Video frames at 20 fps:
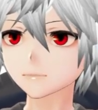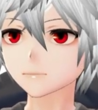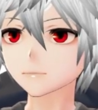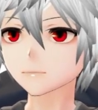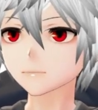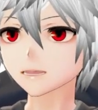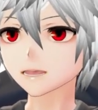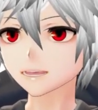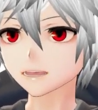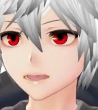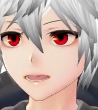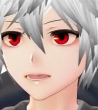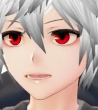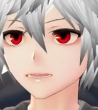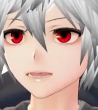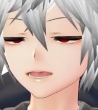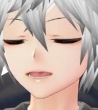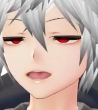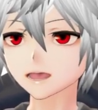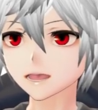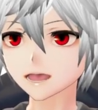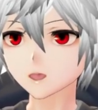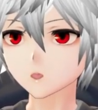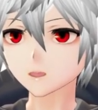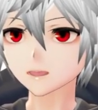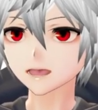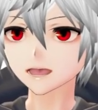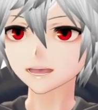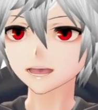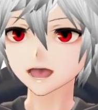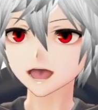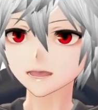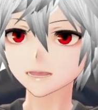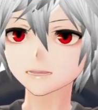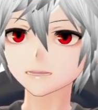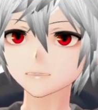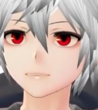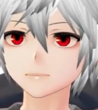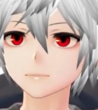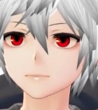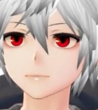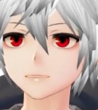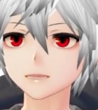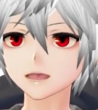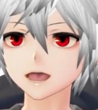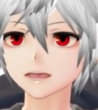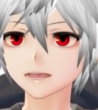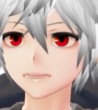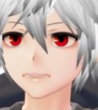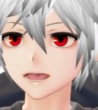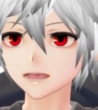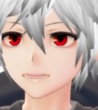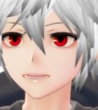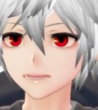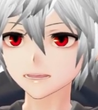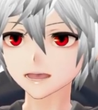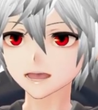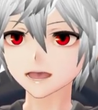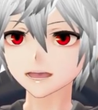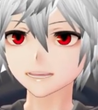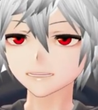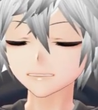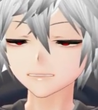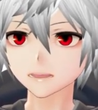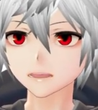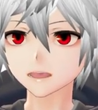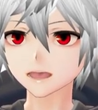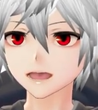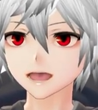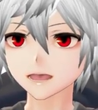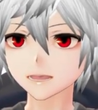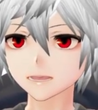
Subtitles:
Very, very good. Half. Adjust the gauge recovery